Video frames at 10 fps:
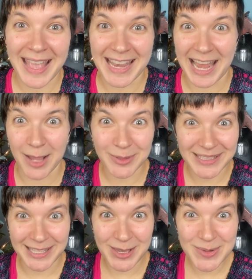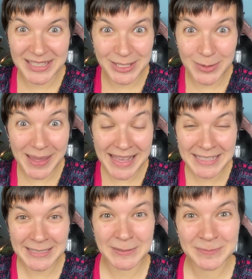And I will see you in two
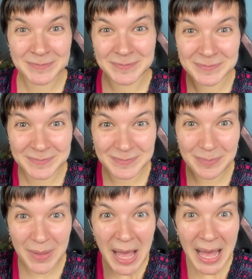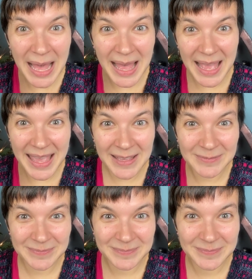weeks. Bye.